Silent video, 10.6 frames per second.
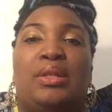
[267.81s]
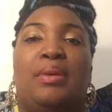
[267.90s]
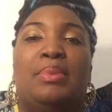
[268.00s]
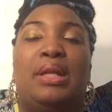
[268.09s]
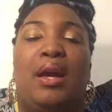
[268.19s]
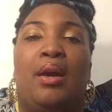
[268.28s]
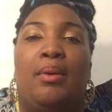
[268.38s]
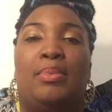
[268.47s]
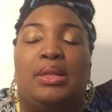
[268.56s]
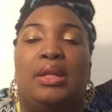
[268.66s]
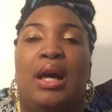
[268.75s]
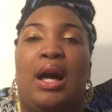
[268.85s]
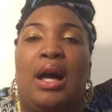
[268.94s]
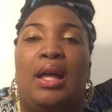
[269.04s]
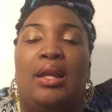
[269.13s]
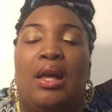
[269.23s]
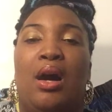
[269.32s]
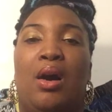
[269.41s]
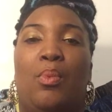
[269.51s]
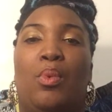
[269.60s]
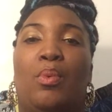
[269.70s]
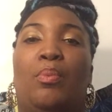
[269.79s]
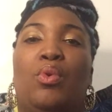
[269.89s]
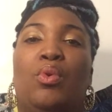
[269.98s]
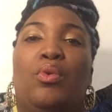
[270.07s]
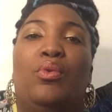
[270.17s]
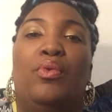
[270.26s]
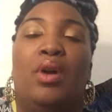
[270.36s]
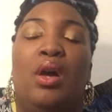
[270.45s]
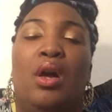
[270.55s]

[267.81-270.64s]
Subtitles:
Sometimes God will move